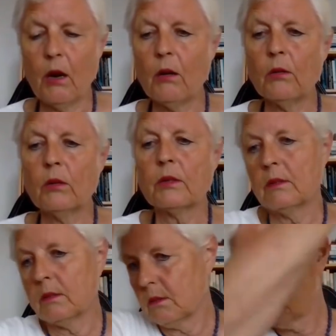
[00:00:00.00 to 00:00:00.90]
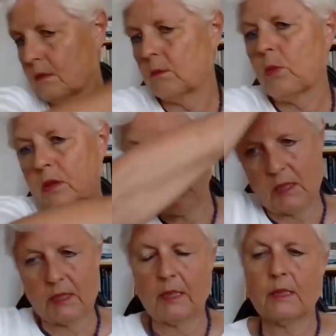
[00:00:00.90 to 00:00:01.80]
the whole, which
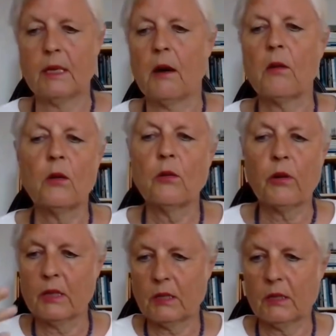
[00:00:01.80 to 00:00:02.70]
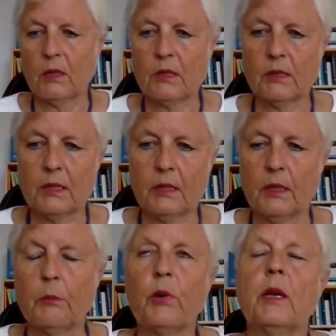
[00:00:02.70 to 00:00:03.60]
sits in our aura, it doesn't sit
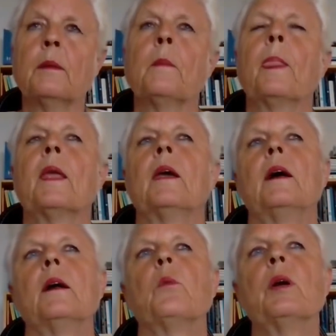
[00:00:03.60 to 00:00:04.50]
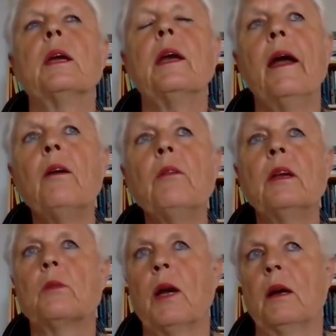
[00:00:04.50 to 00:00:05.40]
in the brain, we
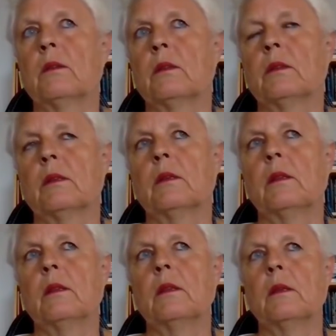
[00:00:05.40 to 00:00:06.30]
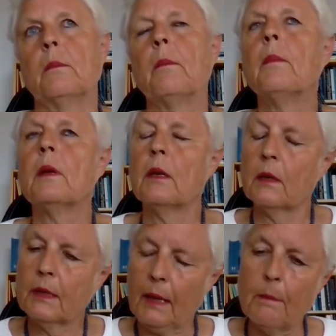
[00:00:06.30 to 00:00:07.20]
carry around
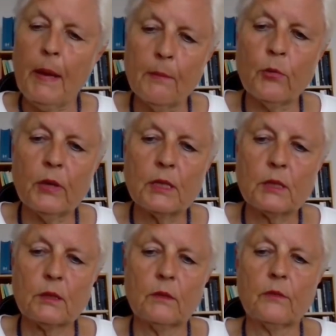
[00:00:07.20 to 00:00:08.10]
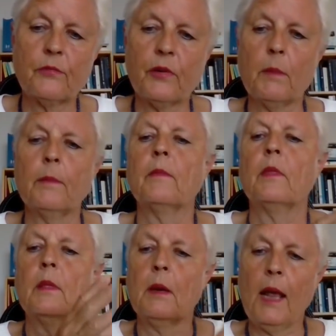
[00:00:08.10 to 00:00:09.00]
the memories from
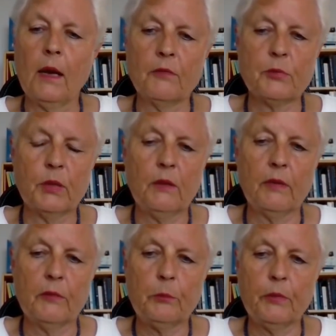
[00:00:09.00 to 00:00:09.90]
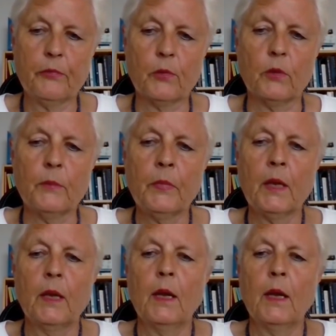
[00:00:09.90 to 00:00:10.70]
the lives we have lived before.